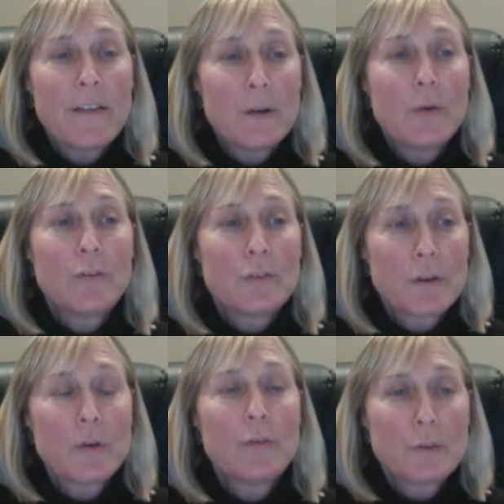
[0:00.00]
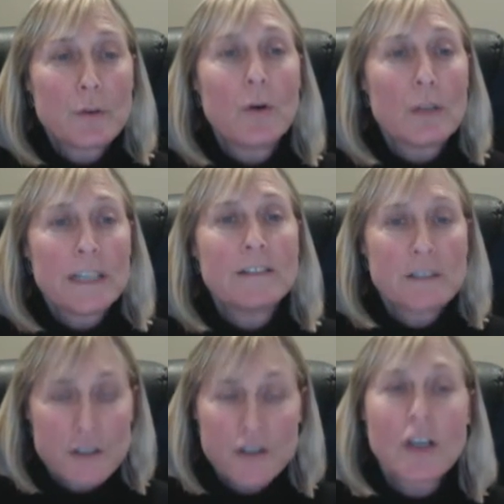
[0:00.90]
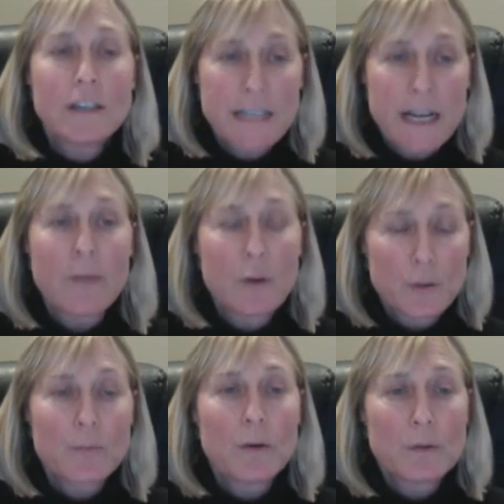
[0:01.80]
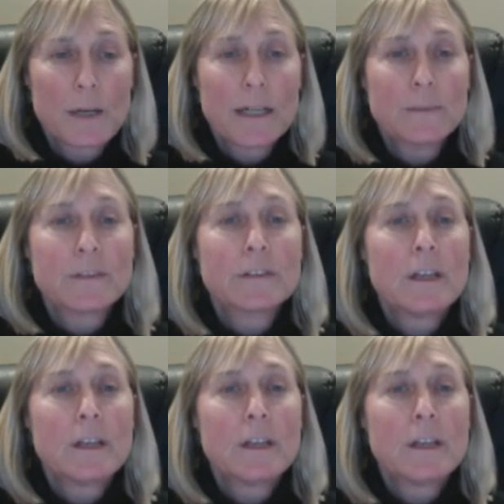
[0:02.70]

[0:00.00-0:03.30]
whose goal is to shut down those programs.